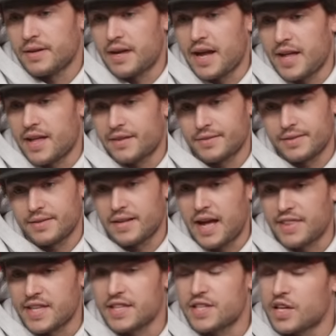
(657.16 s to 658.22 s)
I
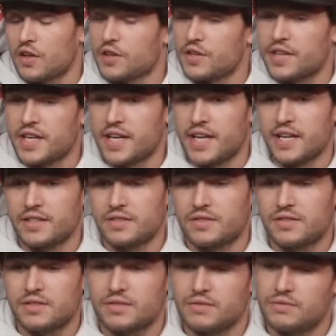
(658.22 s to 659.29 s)
I think the other thing
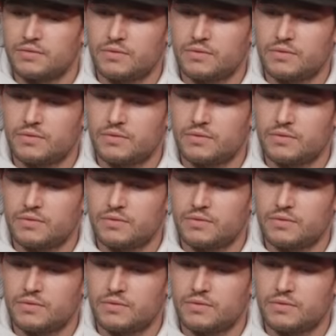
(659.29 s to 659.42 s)
is